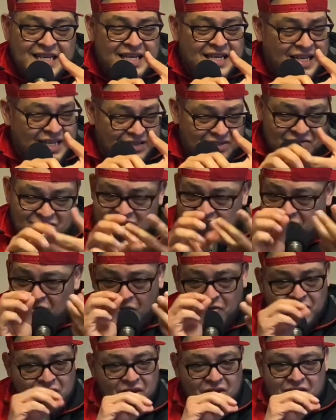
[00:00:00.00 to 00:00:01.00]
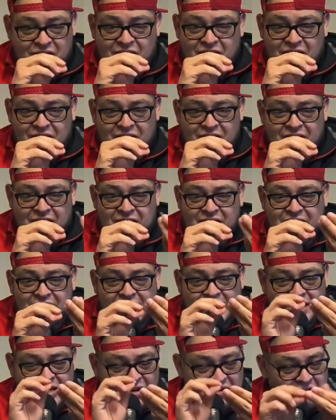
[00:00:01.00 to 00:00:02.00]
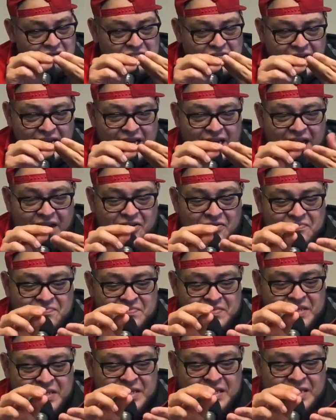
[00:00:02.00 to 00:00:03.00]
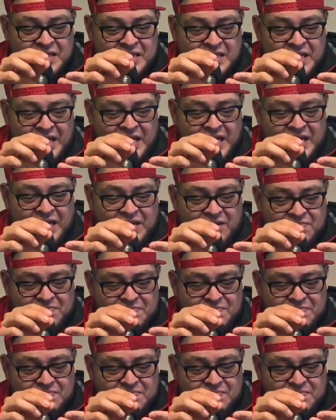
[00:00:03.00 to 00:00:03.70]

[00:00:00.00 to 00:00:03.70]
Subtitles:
You go look, go check it out. I